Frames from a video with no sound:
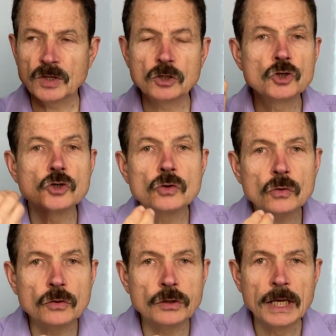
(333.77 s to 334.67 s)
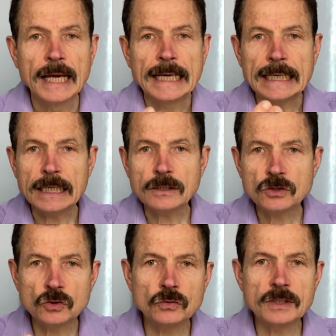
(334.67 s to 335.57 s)
truth
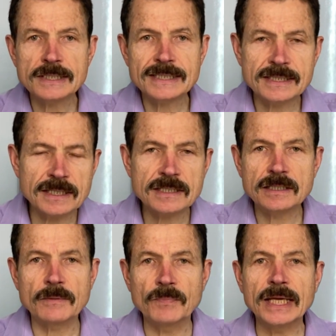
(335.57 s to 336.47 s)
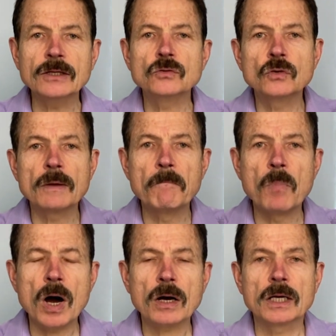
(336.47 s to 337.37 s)
into the system, into the
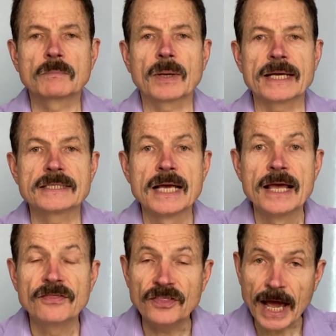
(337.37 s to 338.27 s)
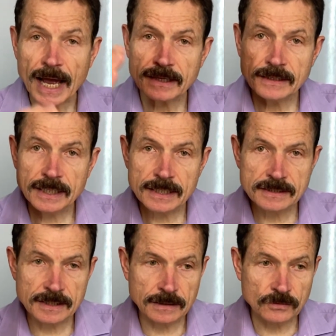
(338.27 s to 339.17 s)
marketplace, that needs
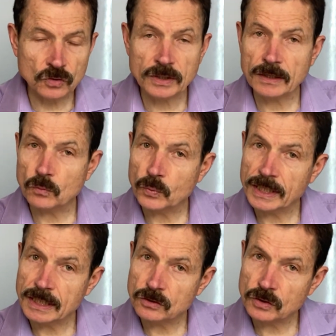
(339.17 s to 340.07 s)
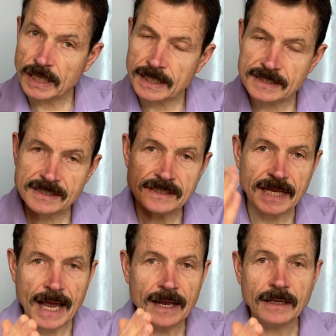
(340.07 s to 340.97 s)
it. We need to take a
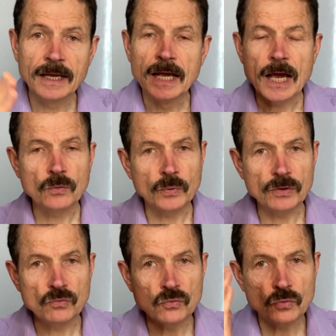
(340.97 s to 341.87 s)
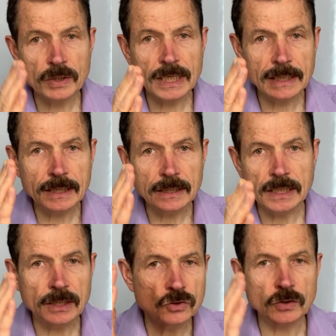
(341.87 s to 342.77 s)
stand, and we really
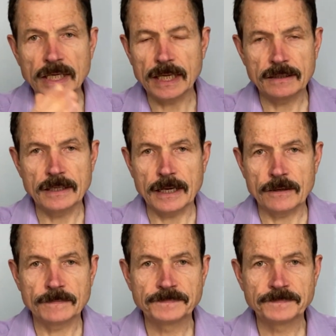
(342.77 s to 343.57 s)
need to get there.